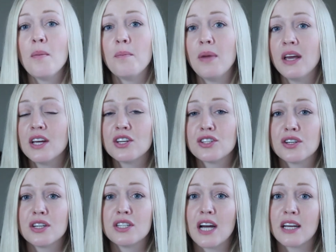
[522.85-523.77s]
Making sure
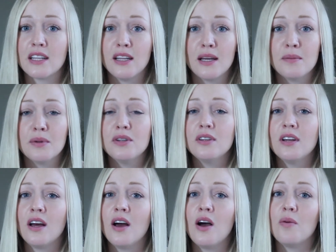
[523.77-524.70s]
to check the
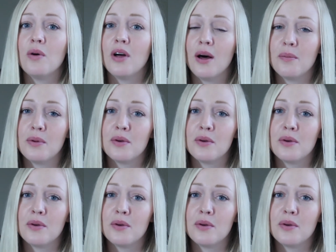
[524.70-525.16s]
label will help